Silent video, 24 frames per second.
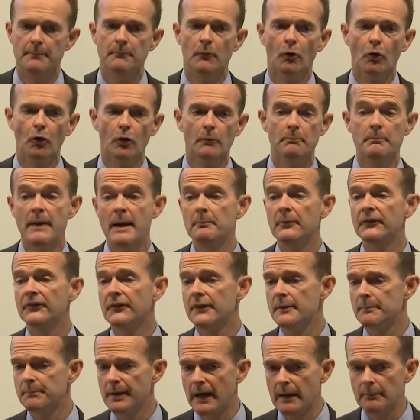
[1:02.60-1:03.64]
or members
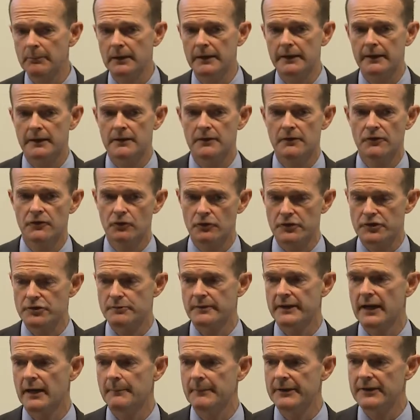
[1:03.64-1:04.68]
of the public who thought you
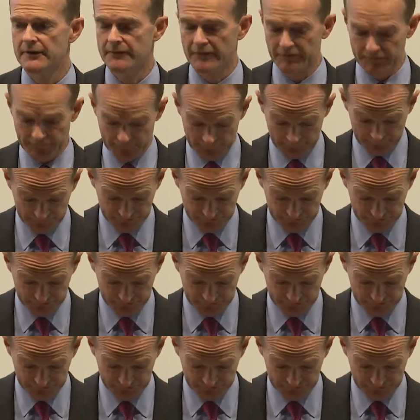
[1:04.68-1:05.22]
were coming to visit the